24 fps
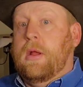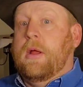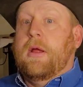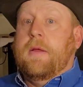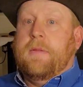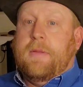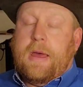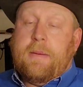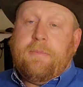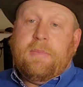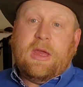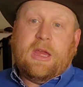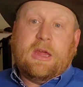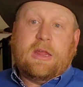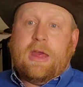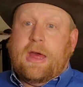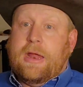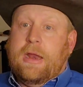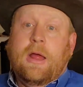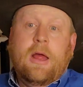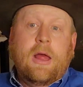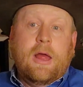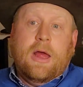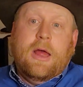That being
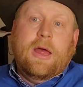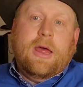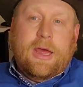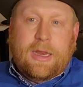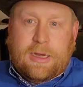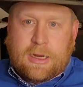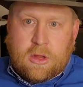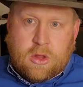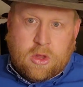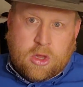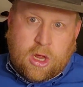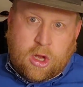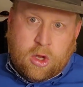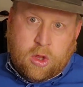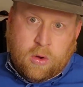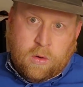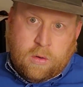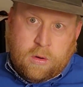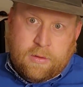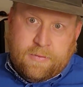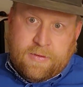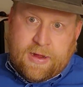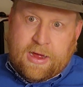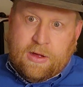said, it doesn't change the
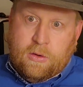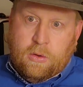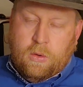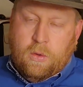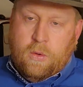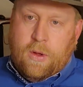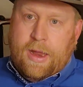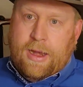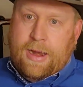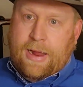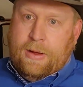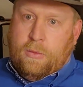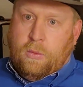order of how it